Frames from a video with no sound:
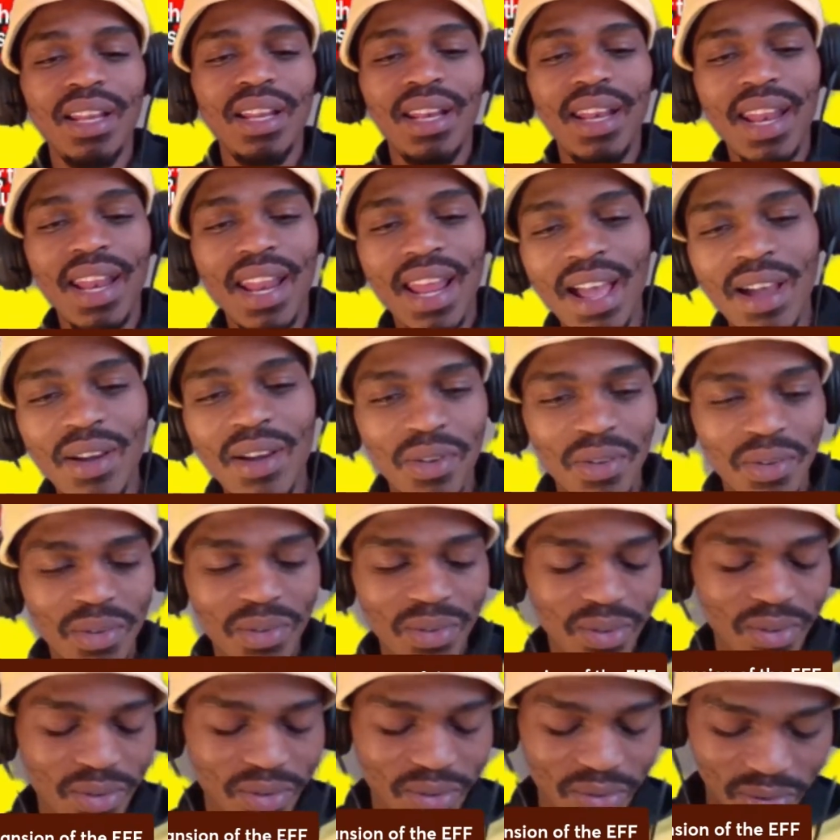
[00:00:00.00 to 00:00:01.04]

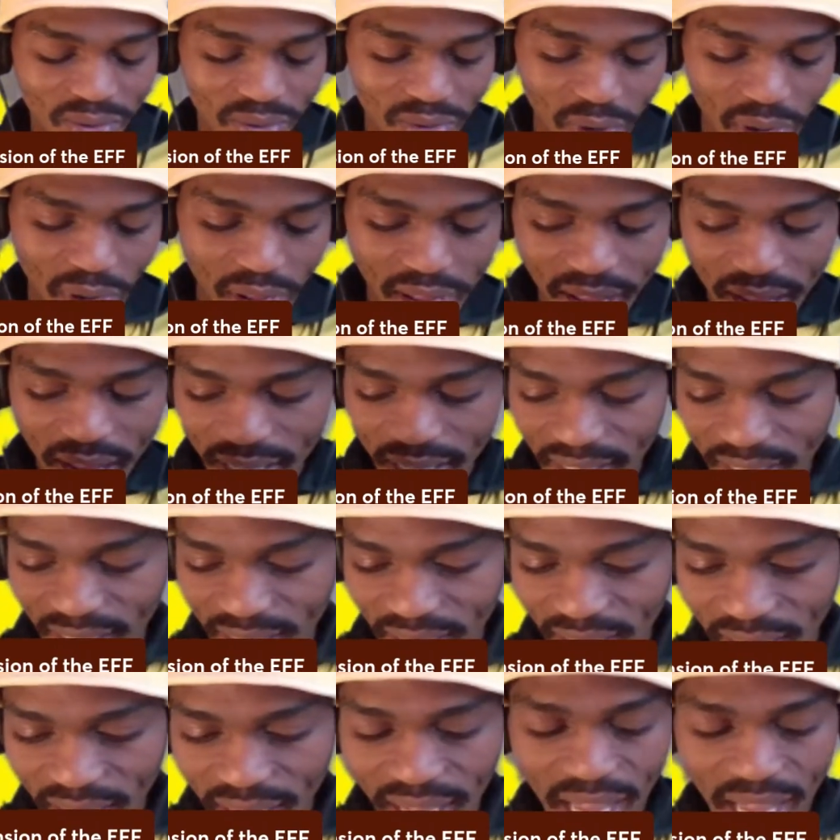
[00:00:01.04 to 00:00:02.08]
Now,
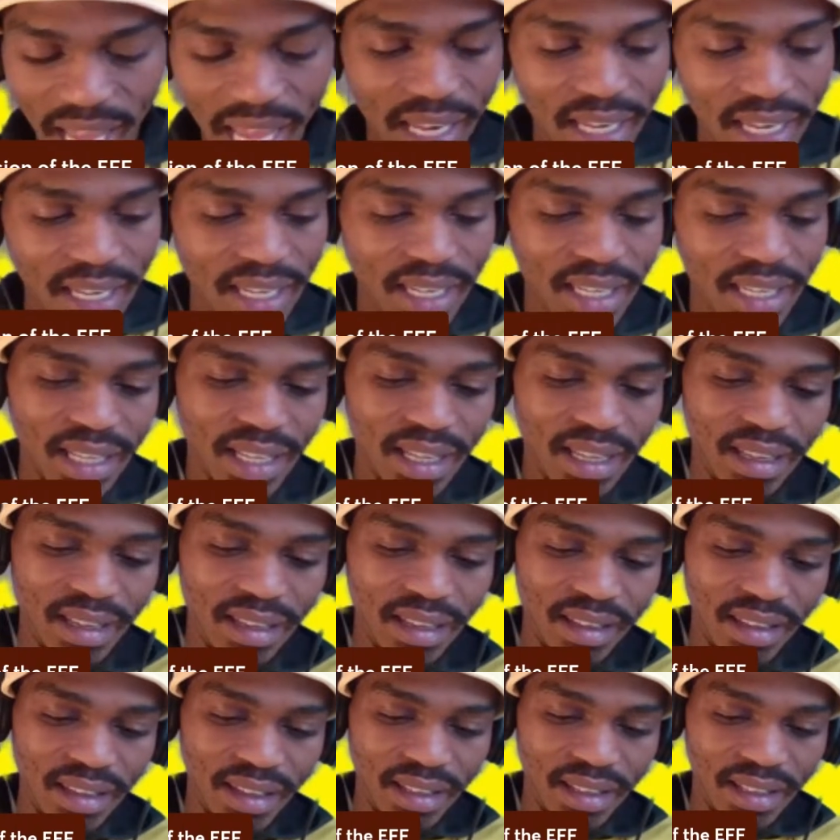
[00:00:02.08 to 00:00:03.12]
ANC and
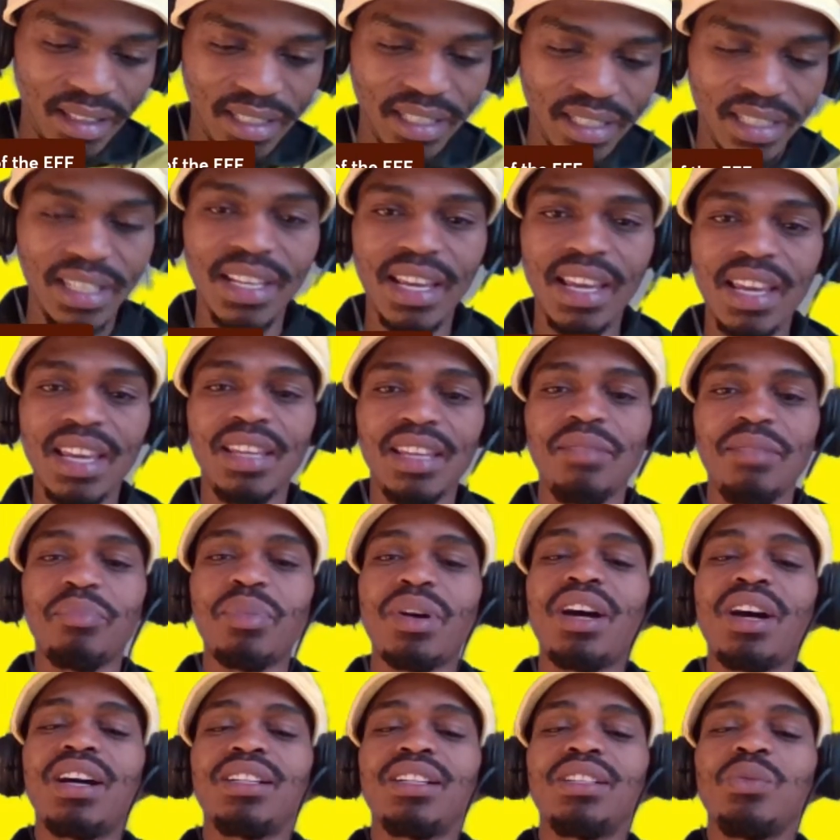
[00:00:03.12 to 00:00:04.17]
the DA
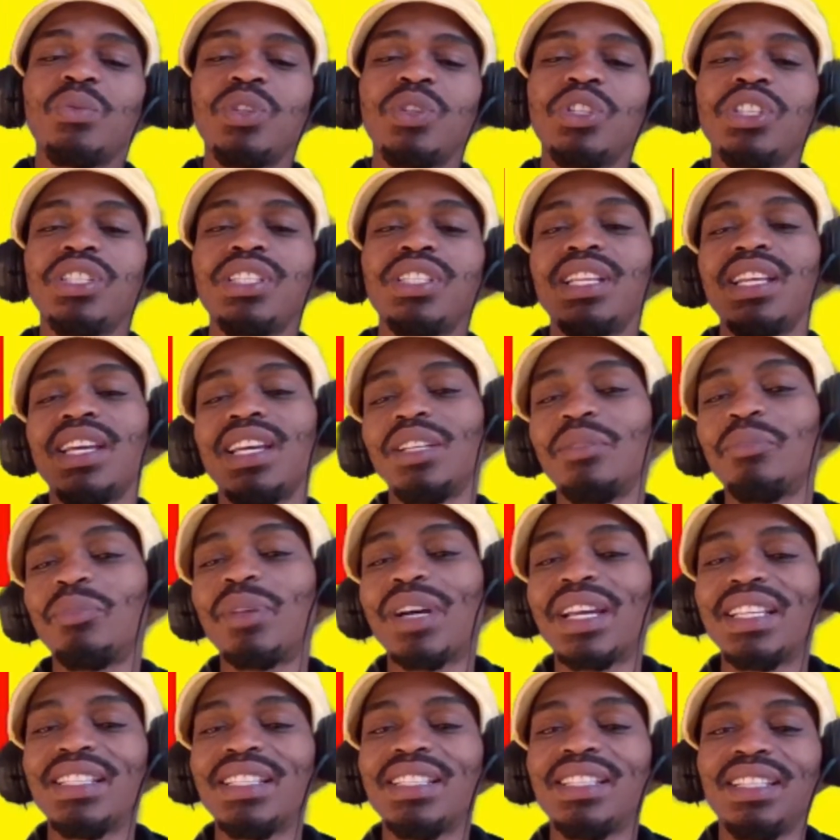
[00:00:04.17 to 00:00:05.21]
party, which is led by
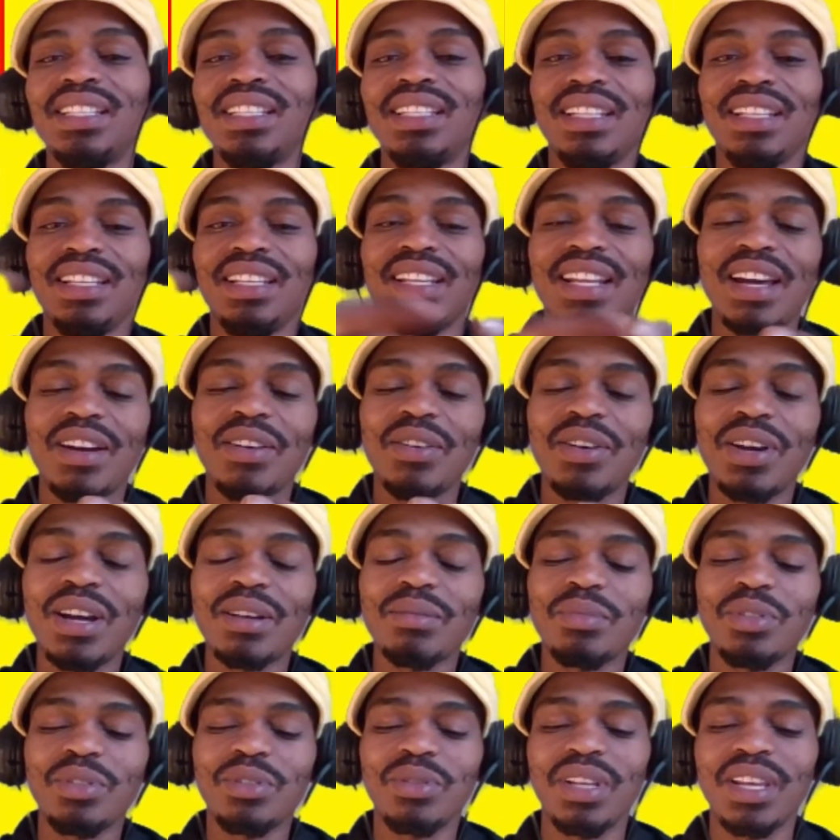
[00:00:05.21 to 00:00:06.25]
Zille, now
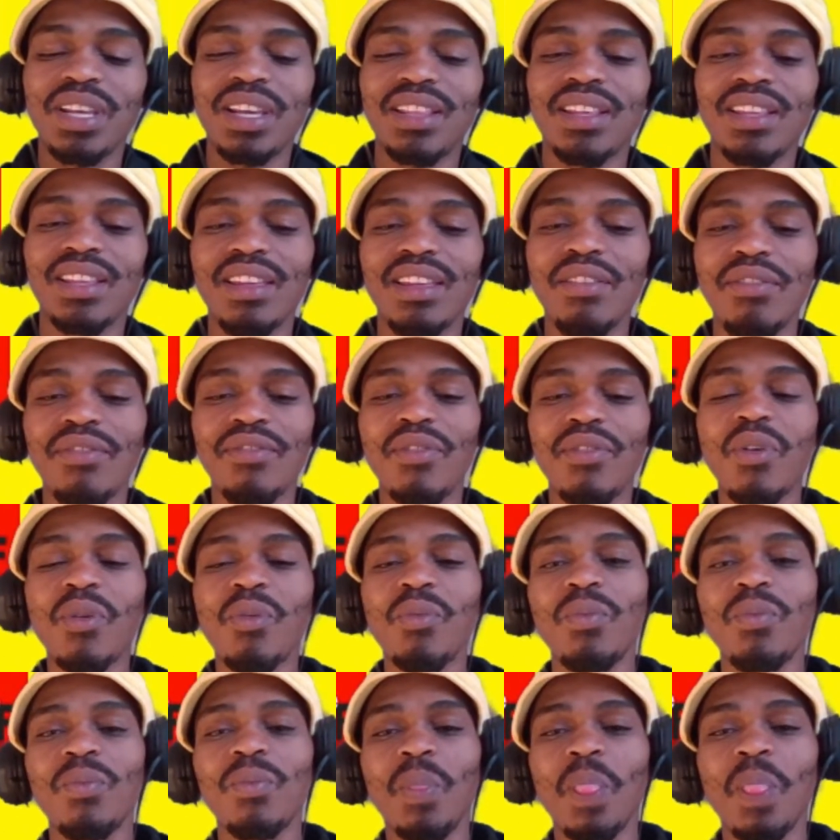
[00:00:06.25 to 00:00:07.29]
comes together. They
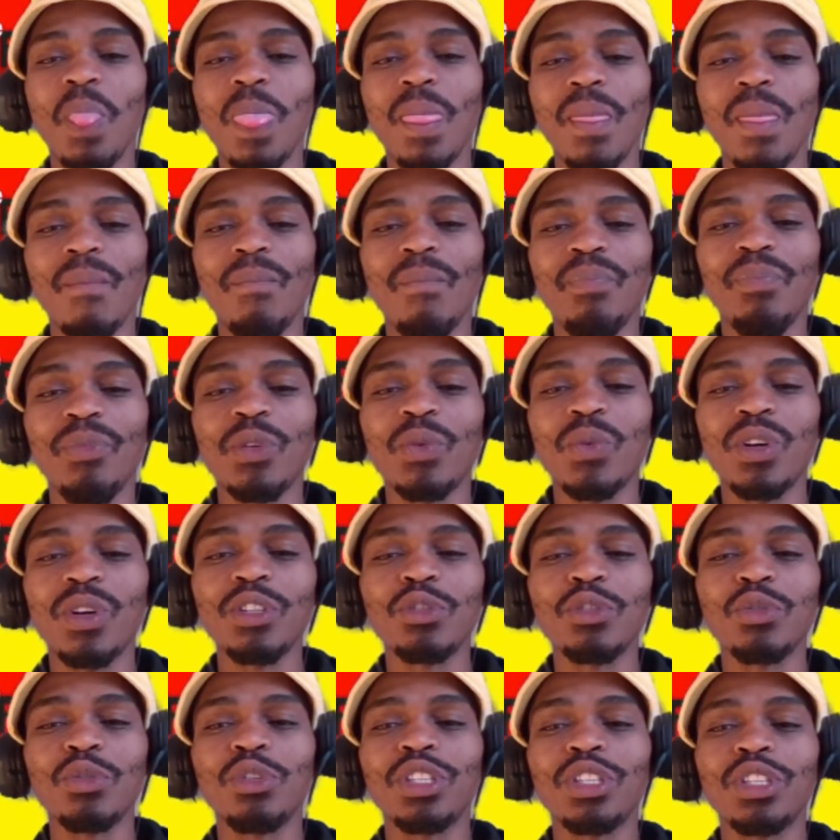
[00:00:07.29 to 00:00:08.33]
form what is
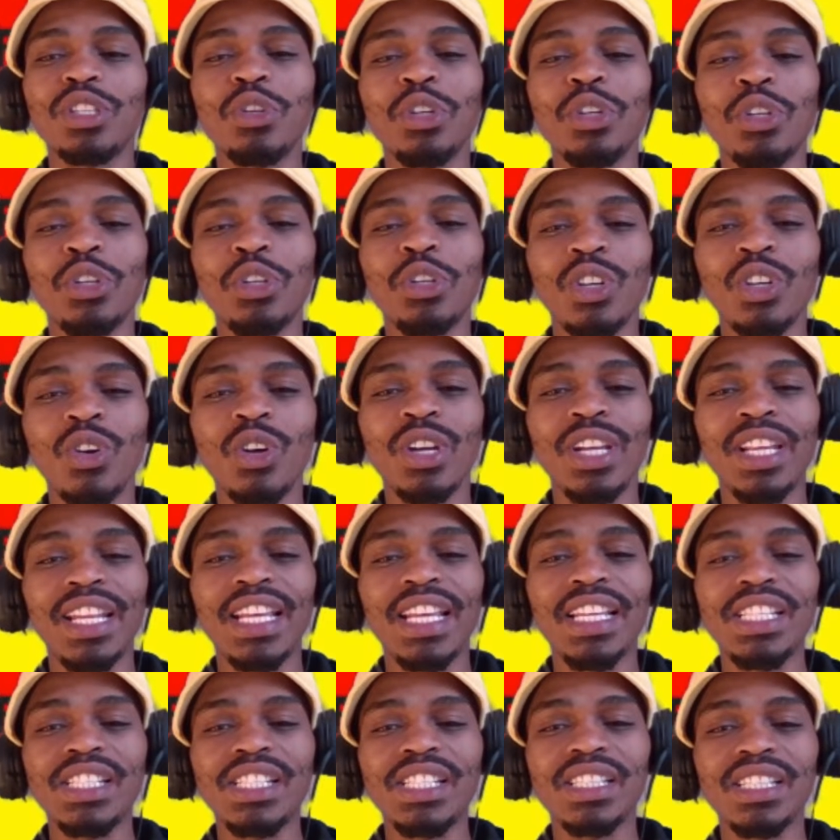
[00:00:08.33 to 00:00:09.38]
called a
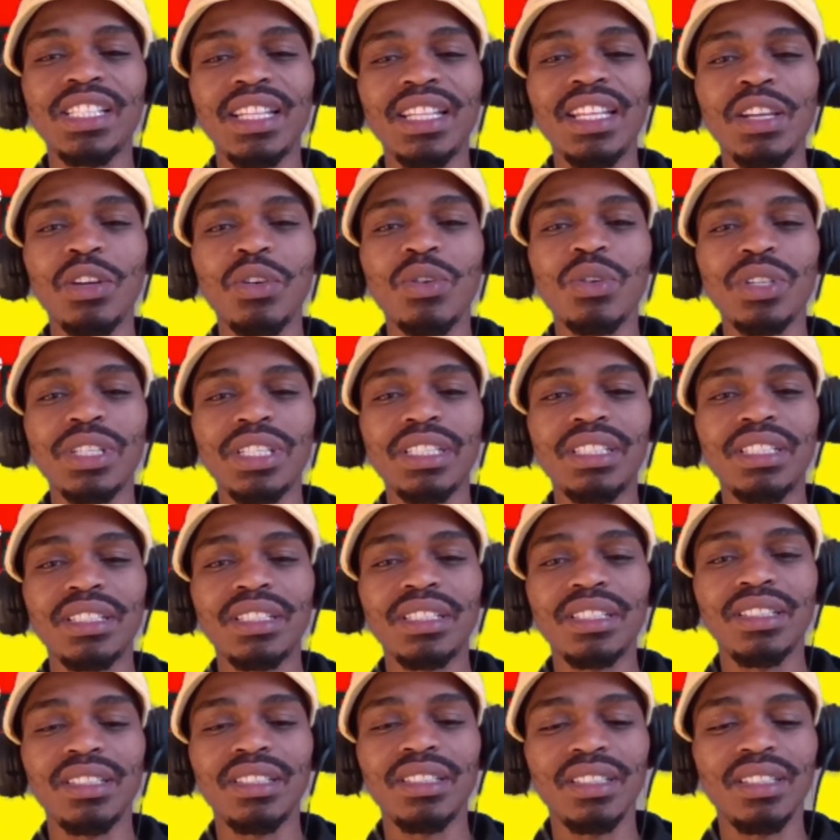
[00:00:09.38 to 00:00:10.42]
coalition, and they call it
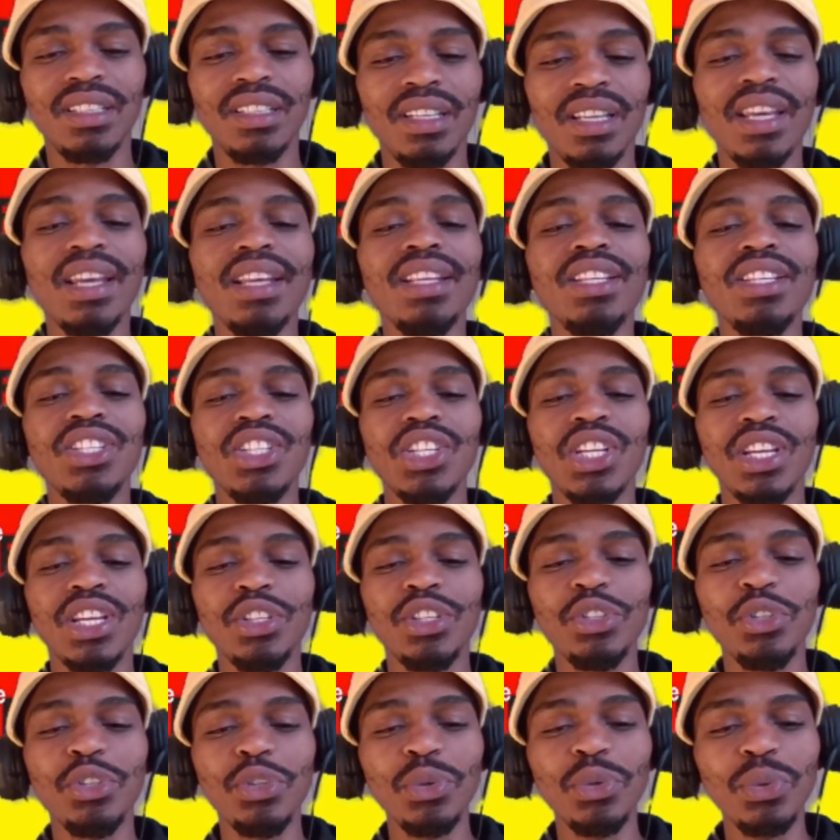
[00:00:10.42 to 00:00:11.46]

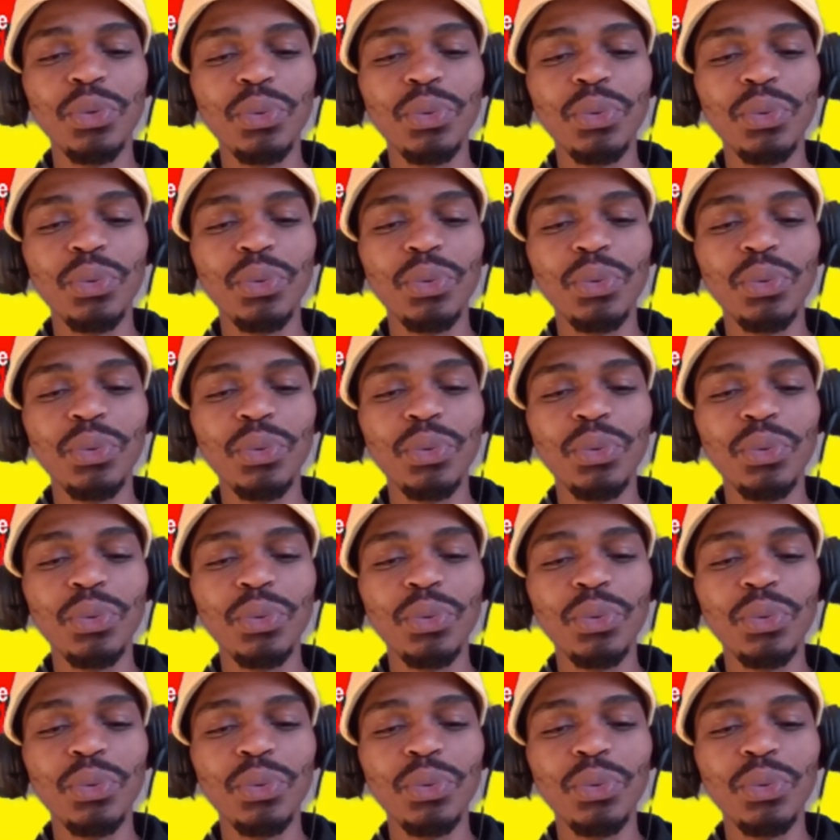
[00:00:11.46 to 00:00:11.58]
GNU.